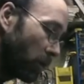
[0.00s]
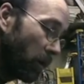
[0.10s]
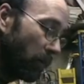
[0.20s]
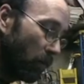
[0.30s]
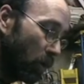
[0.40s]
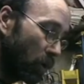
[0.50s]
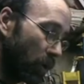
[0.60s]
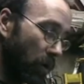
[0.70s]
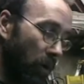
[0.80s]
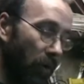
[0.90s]
I save the
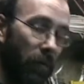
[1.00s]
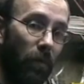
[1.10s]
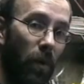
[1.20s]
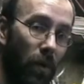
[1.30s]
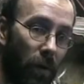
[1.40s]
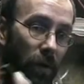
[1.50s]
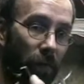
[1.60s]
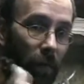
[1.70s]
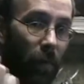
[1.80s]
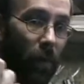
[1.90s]
bushings off the
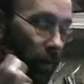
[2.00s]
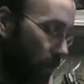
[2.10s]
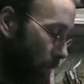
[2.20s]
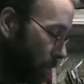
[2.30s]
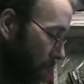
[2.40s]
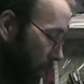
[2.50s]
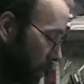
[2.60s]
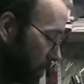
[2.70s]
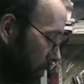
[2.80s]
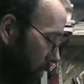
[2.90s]
motors if the motor is
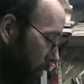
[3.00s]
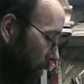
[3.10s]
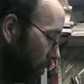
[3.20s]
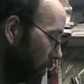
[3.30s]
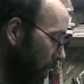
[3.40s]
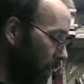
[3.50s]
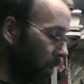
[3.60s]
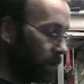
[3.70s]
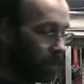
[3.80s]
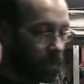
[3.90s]
totally screwed.
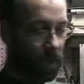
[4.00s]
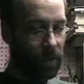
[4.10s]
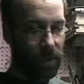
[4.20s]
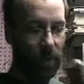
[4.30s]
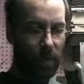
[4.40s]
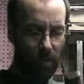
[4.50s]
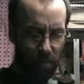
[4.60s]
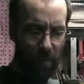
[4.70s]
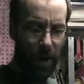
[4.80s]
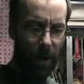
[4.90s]
In this case here,
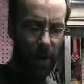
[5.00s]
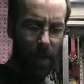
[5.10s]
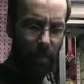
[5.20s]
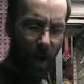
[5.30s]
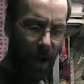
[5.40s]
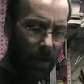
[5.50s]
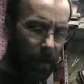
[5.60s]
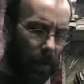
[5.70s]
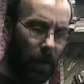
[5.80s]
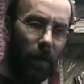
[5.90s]
this bearing had
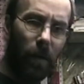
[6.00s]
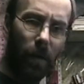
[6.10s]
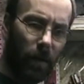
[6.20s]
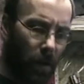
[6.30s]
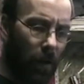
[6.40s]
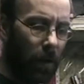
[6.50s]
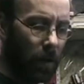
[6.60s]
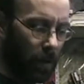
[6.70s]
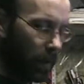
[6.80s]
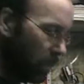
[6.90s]
packed it in on it, hey.
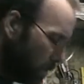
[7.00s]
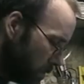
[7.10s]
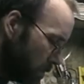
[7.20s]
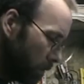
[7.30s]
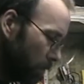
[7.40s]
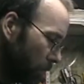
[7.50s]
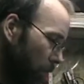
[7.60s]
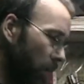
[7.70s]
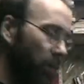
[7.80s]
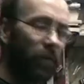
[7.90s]
It
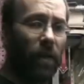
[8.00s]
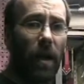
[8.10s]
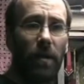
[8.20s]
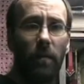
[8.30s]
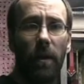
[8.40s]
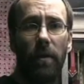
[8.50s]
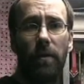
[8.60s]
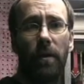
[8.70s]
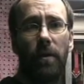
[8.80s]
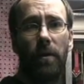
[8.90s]
was one of those vacuum
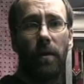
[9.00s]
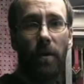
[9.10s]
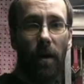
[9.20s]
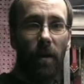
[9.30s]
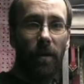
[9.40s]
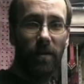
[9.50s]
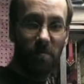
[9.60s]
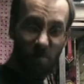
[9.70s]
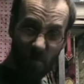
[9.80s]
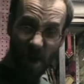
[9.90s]
cleaners that you turn it on and
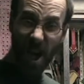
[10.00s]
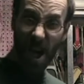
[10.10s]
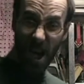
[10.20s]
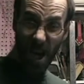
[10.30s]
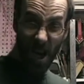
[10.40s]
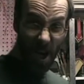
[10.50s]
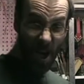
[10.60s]
it's whee!